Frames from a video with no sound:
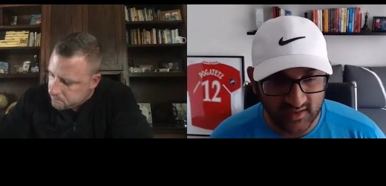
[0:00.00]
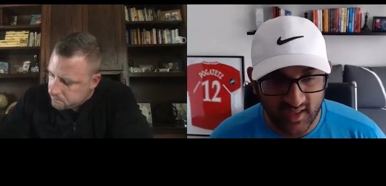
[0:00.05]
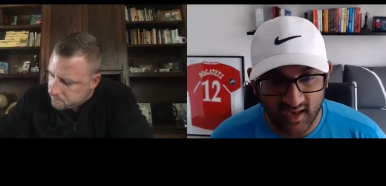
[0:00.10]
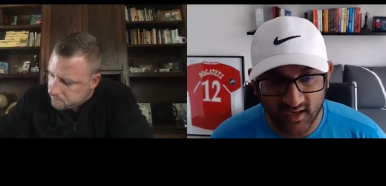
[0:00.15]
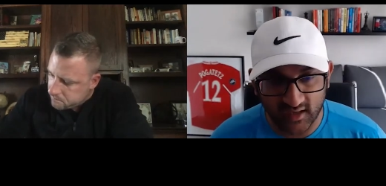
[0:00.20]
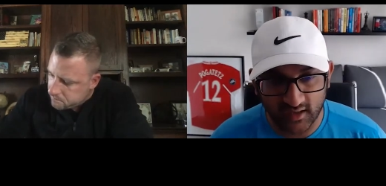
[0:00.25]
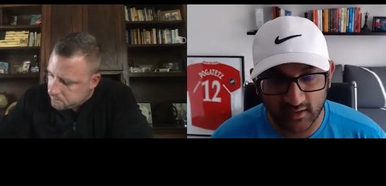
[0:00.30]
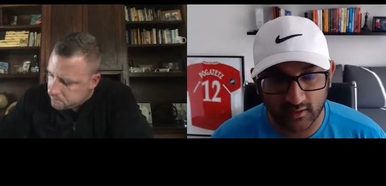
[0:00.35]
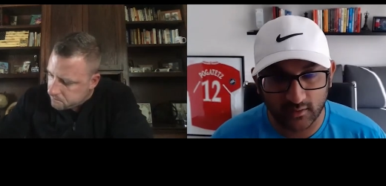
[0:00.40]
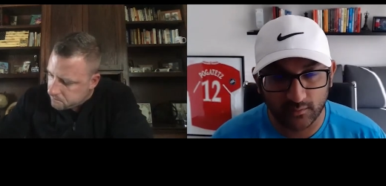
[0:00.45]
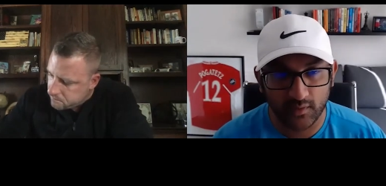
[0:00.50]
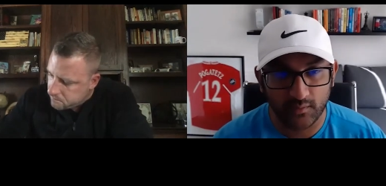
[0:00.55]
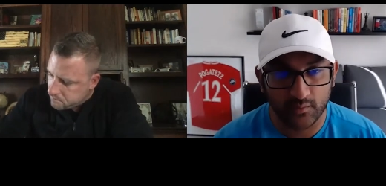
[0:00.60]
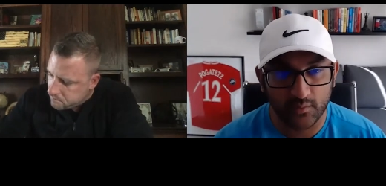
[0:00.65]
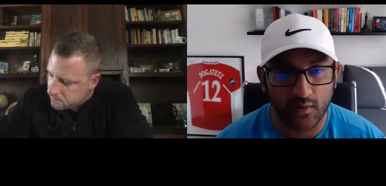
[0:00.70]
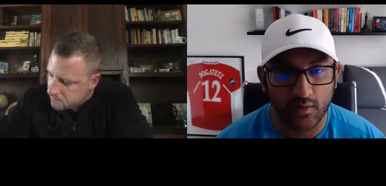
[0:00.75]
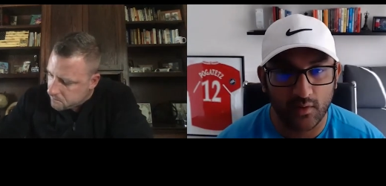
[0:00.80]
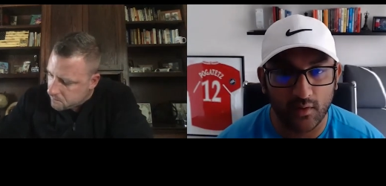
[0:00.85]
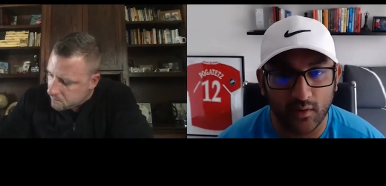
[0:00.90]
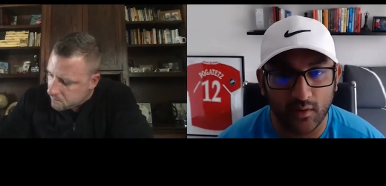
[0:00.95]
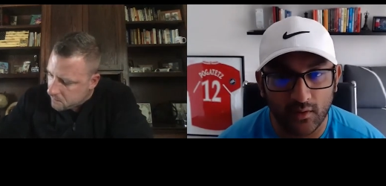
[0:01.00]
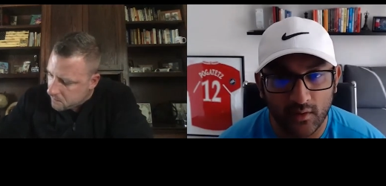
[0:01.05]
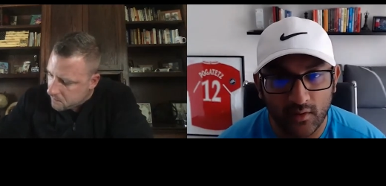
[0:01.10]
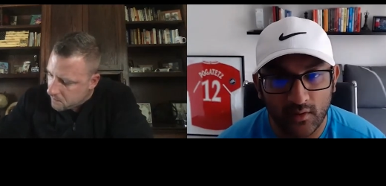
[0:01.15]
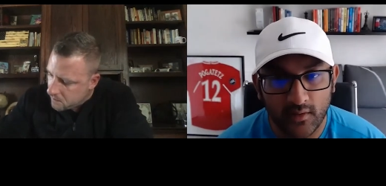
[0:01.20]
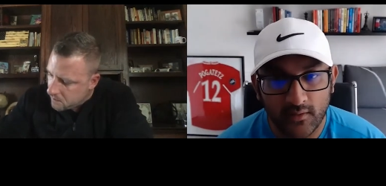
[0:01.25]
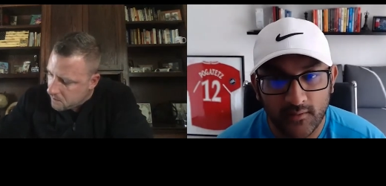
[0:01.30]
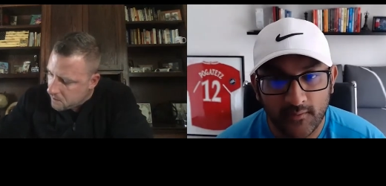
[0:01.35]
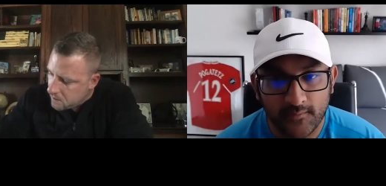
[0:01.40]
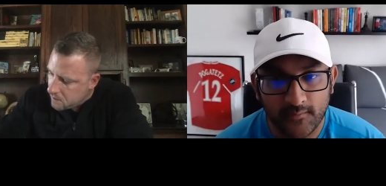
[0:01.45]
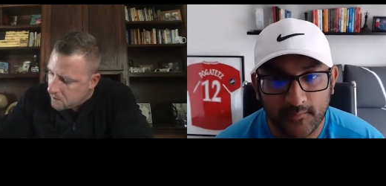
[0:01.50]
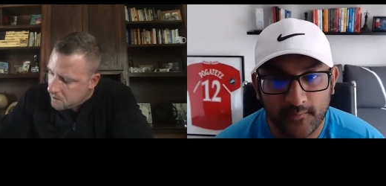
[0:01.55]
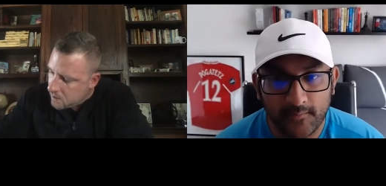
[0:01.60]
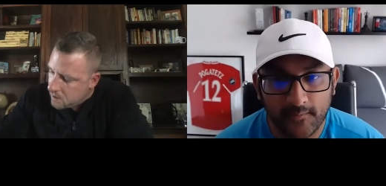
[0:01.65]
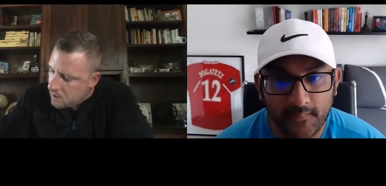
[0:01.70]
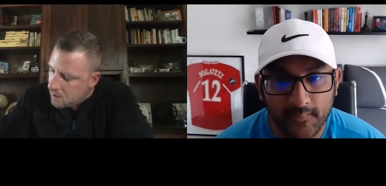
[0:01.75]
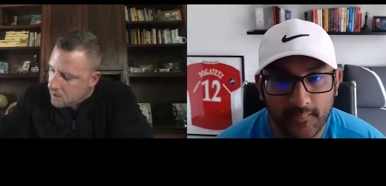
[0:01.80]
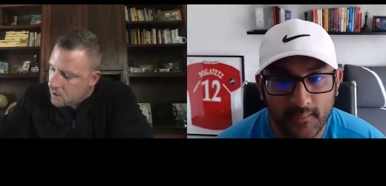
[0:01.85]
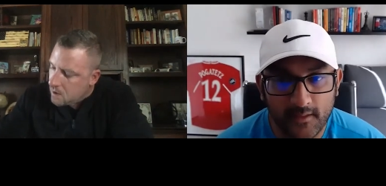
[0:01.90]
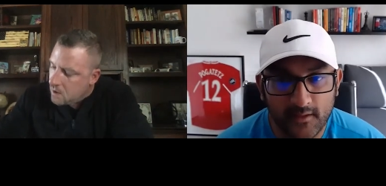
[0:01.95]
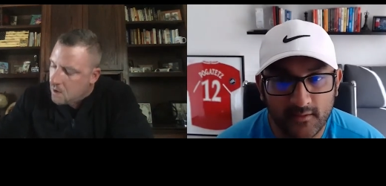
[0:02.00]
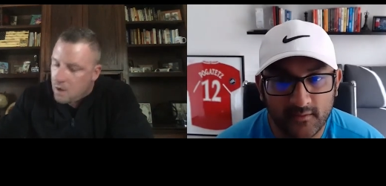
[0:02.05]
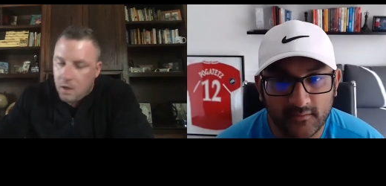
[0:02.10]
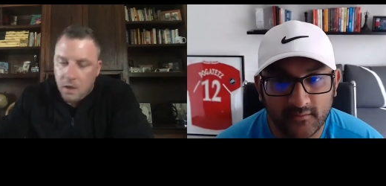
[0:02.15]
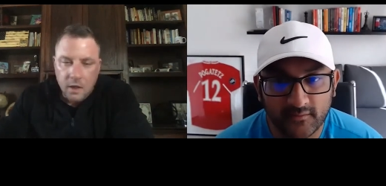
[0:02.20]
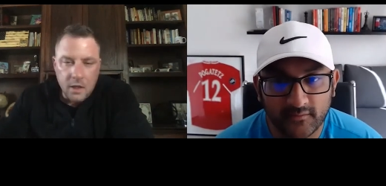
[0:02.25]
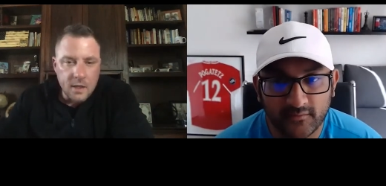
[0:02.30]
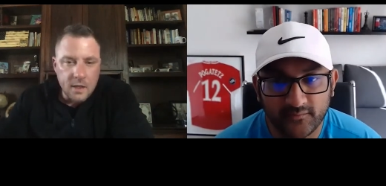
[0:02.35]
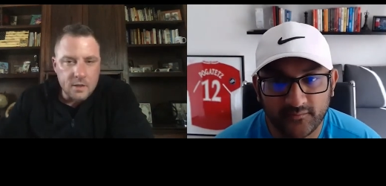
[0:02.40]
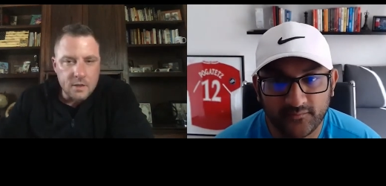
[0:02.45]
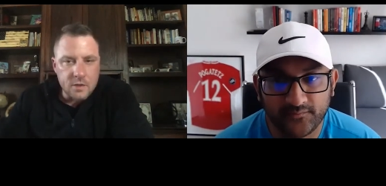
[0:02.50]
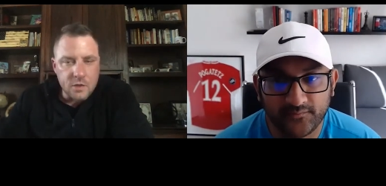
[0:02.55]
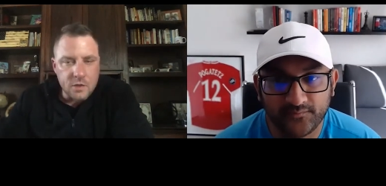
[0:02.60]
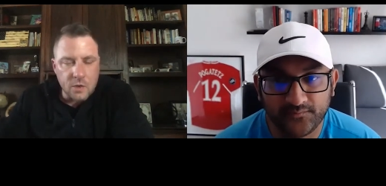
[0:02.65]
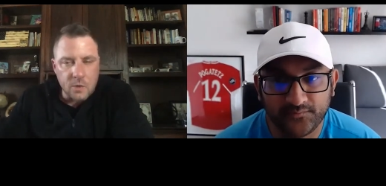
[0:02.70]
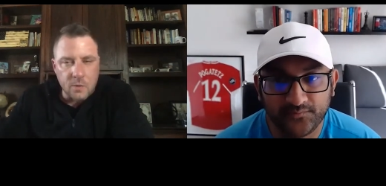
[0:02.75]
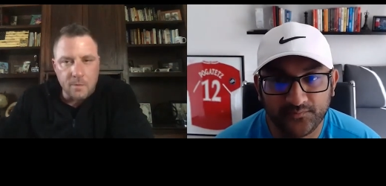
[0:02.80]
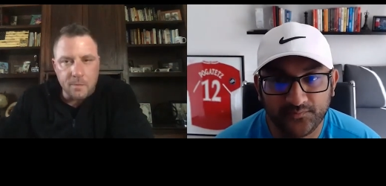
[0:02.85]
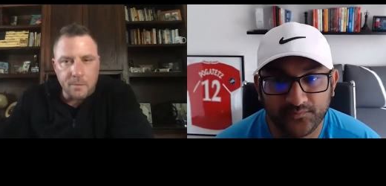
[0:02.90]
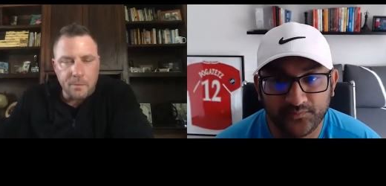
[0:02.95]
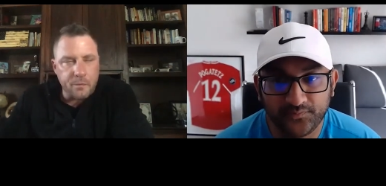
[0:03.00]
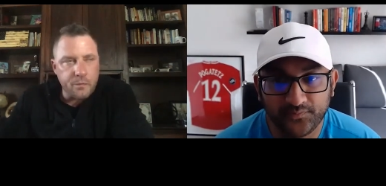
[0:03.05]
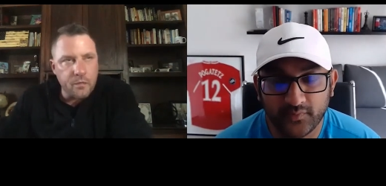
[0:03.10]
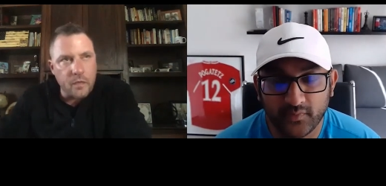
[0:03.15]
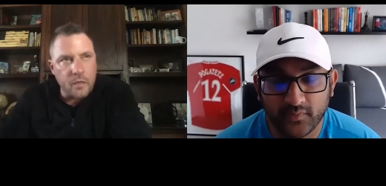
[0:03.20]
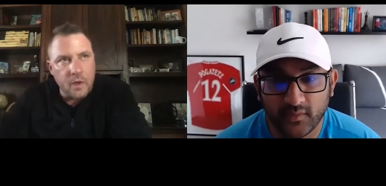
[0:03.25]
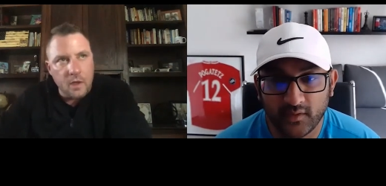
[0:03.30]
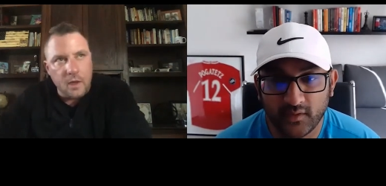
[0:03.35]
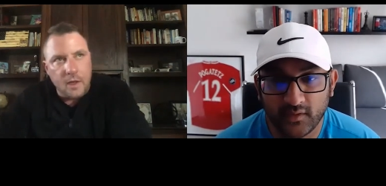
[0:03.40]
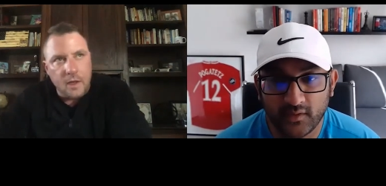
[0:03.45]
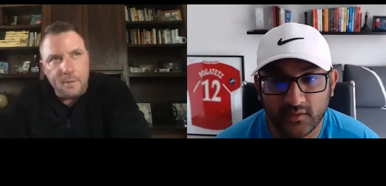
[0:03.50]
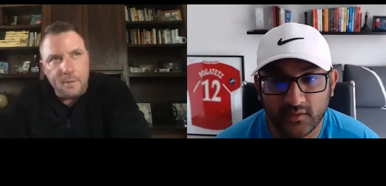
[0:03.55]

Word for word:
Speaker 1: to that a little bit more?
Speaker 2: Yeah. So let